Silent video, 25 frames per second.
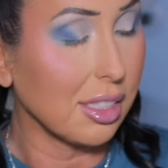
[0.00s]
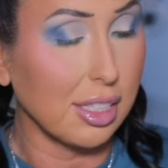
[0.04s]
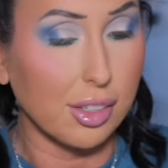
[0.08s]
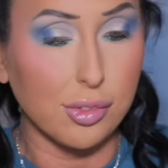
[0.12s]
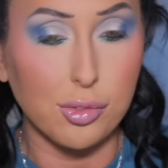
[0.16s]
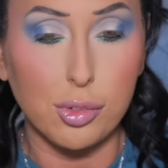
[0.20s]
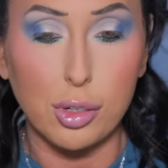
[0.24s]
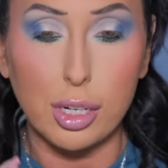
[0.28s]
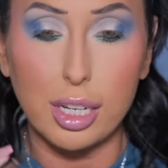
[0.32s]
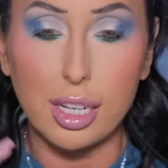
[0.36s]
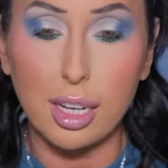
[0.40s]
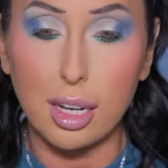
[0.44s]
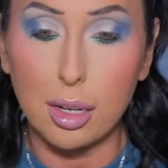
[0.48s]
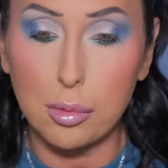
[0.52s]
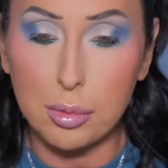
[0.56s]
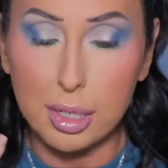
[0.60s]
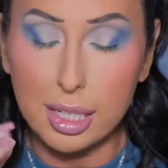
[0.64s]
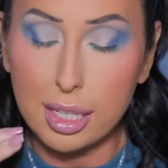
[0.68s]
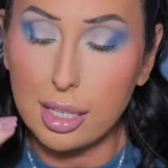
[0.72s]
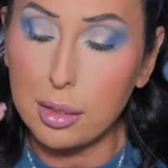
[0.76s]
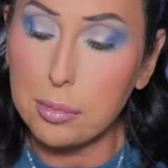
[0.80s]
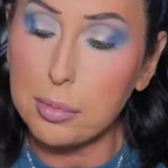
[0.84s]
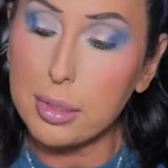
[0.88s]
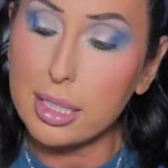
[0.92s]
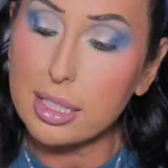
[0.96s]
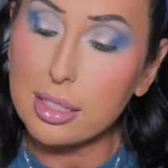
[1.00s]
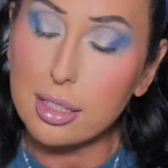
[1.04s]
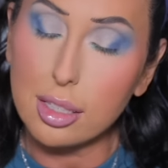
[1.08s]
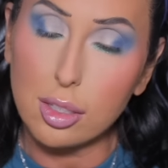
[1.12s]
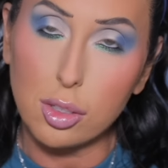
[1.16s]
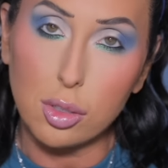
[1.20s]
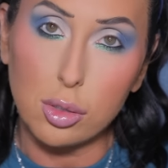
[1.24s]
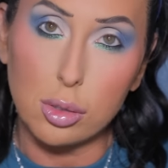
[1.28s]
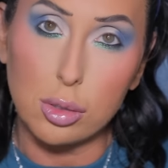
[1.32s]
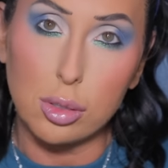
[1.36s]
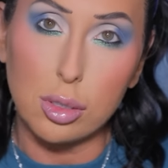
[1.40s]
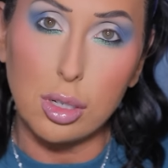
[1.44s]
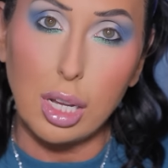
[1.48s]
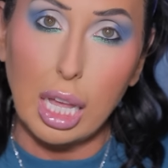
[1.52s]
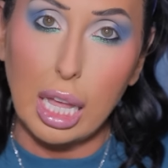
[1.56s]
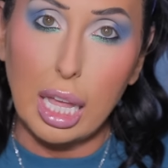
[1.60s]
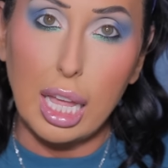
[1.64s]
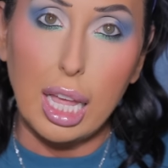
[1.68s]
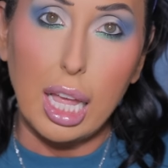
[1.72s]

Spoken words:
different. I want to keep this a little